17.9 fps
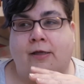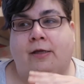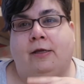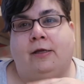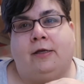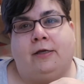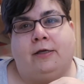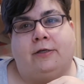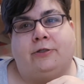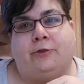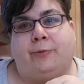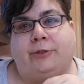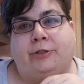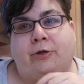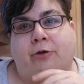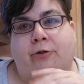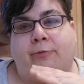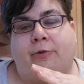So we
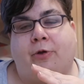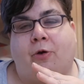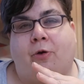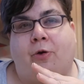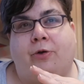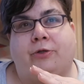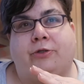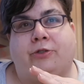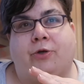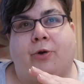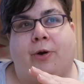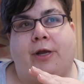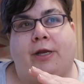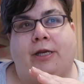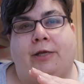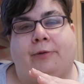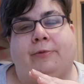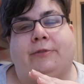told him the whole story and
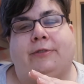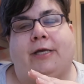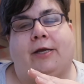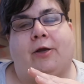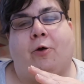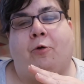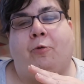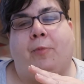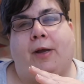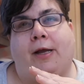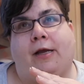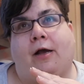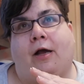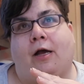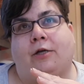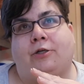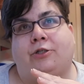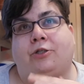he was like, oh my
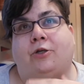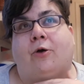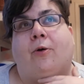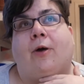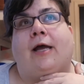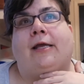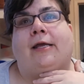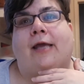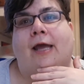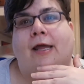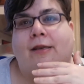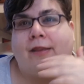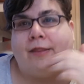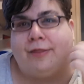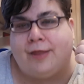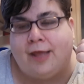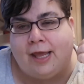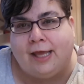gosh. So again,
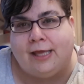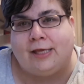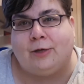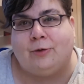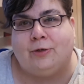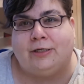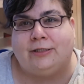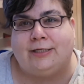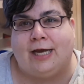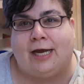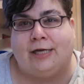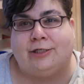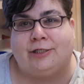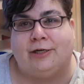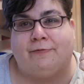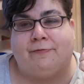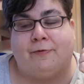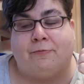thank you, Natasha,
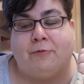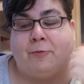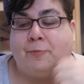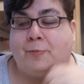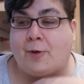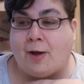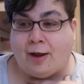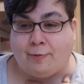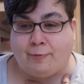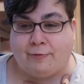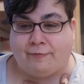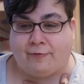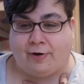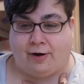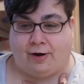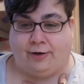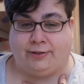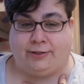from the bottom of our
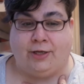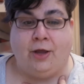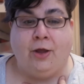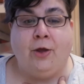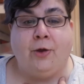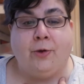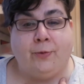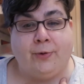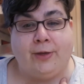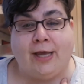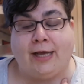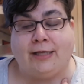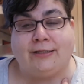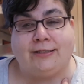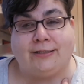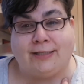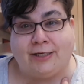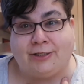hearts. We had
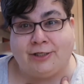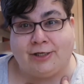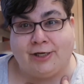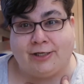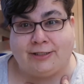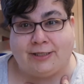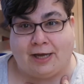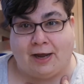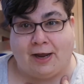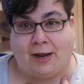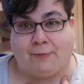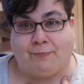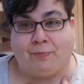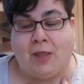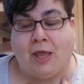such a good time.